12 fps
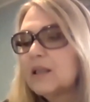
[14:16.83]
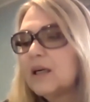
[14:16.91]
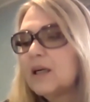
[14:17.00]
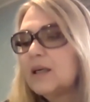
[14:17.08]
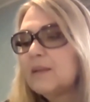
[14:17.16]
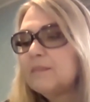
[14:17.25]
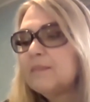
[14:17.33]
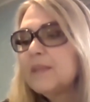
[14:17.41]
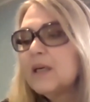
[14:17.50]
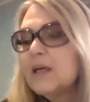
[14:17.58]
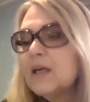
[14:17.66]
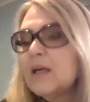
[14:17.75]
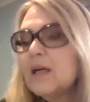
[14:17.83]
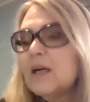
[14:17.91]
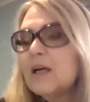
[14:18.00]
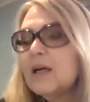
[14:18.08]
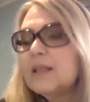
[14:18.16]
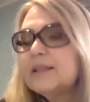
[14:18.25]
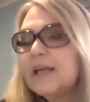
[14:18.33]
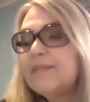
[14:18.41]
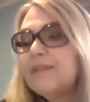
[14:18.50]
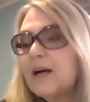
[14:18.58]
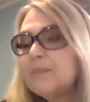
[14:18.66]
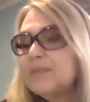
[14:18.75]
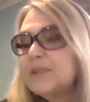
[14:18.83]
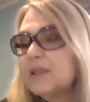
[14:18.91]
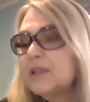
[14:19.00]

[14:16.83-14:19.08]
And DevOps